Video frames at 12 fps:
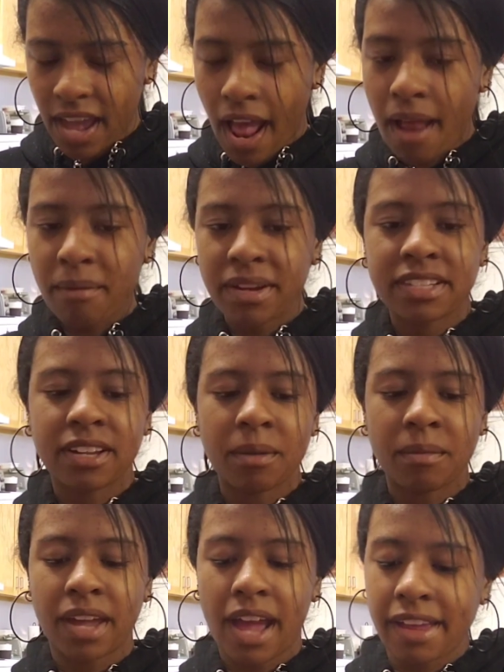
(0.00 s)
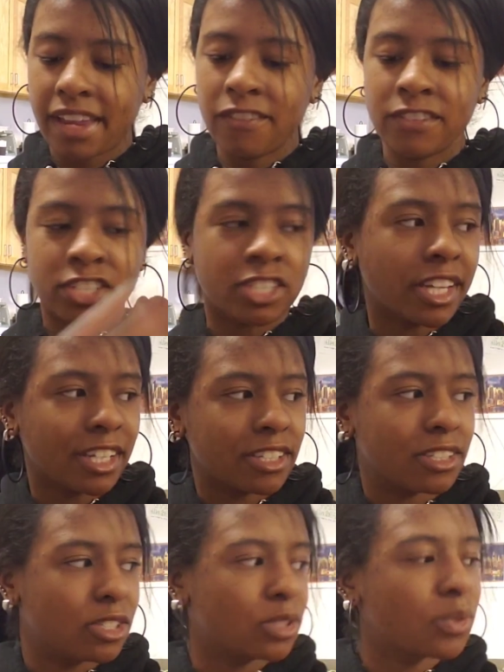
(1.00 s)
And I'm not just talking about, like, even just like
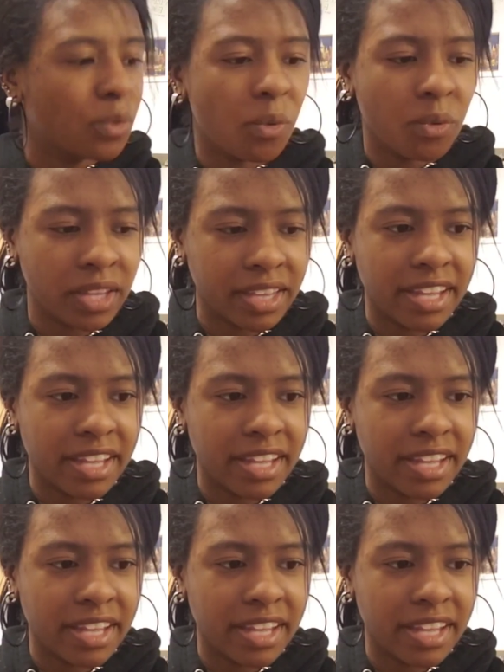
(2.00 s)
schooling.